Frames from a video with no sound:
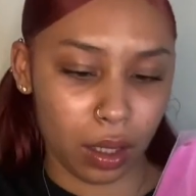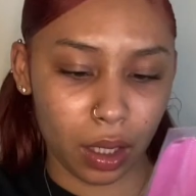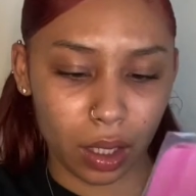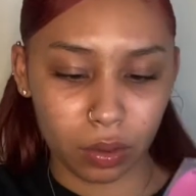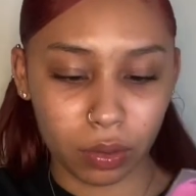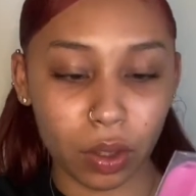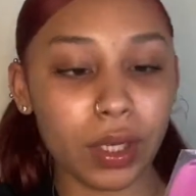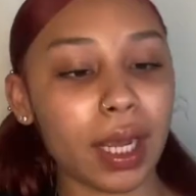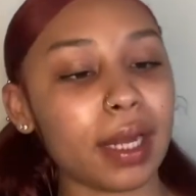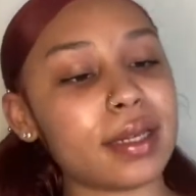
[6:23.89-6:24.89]
I don't know,
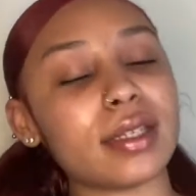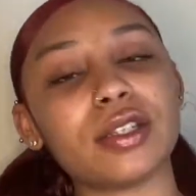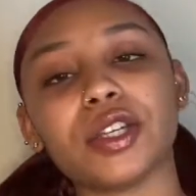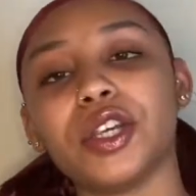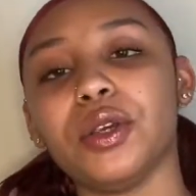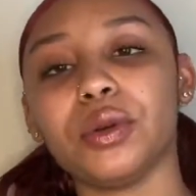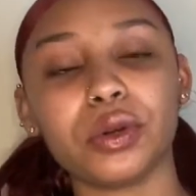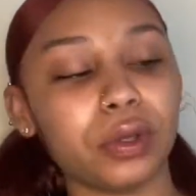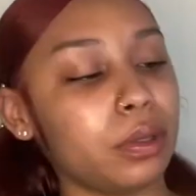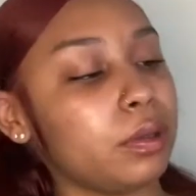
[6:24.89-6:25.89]
yeah, this is the
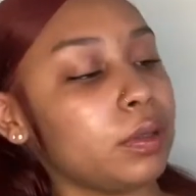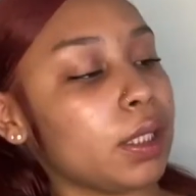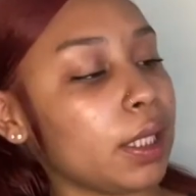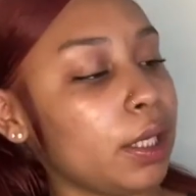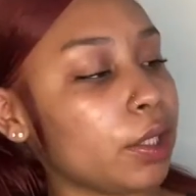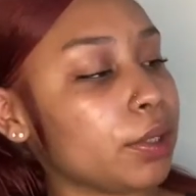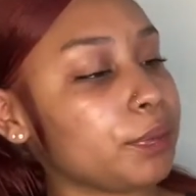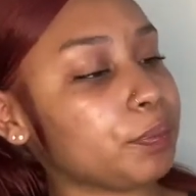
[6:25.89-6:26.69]
cuticle cleaner.